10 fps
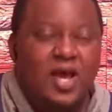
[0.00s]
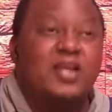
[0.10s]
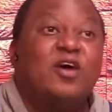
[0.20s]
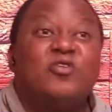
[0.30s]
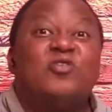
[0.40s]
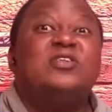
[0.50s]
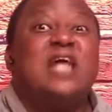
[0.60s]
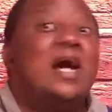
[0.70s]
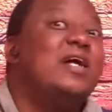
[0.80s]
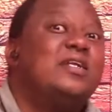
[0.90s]
And now you're
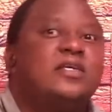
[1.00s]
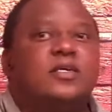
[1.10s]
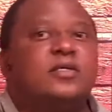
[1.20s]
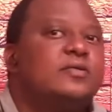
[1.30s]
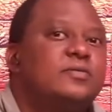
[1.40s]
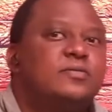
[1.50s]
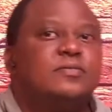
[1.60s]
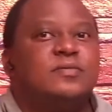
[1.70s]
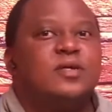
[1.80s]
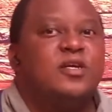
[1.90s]
dangling.
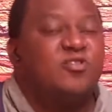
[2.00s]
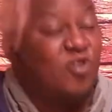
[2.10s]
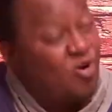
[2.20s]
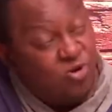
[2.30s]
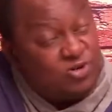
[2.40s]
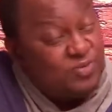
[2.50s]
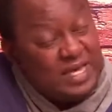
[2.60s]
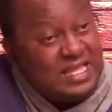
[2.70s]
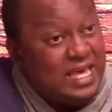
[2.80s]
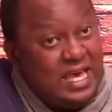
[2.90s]
You are caught
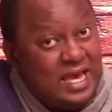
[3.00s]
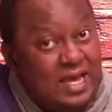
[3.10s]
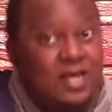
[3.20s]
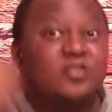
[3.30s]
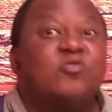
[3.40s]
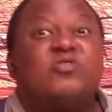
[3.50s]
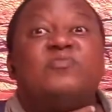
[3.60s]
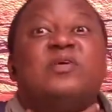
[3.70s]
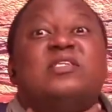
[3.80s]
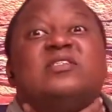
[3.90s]
by the hair. So which
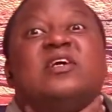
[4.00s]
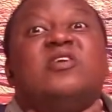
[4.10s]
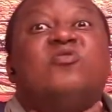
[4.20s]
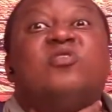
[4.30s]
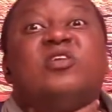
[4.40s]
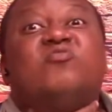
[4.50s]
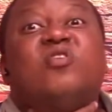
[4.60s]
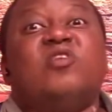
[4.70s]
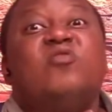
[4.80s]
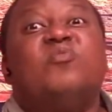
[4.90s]
means you're
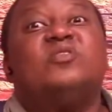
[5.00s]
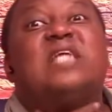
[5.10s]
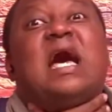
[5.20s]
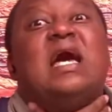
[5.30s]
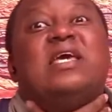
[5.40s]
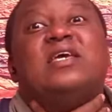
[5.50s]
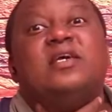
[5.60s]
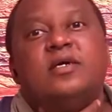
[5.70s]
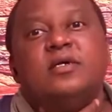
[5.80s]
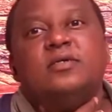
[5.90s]
literally almost hanging.